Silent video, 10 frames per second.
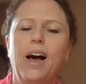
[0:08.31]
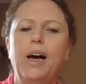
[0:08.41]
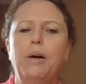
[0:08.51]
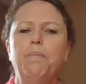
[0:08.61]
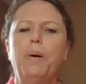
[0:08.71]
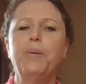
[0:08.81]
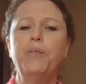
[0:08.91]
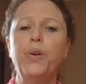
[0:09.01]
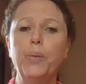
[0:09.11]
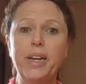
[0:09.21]
But
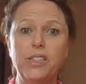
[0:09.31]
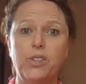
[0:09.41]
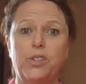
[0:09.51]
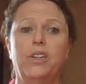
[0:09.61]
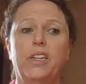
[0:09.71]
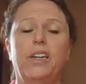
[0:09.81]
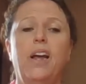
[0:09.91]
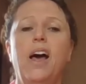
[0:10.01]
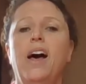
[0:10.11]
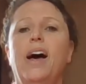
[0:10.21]
before we get
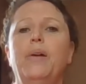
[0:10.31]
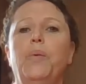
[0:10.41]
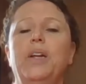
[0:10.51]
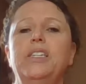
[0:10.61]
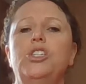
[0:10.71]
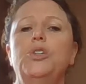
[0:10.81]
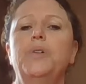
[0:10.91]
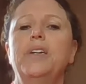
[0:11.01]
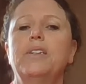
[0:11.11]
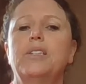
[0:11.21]
started, I wanted
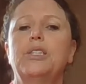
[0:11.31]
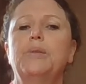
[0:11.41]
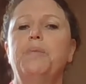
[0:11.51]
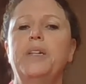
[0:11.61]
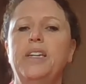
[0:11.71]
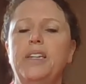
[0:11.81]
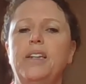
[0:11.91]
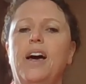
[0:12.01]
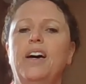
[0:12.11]
to explain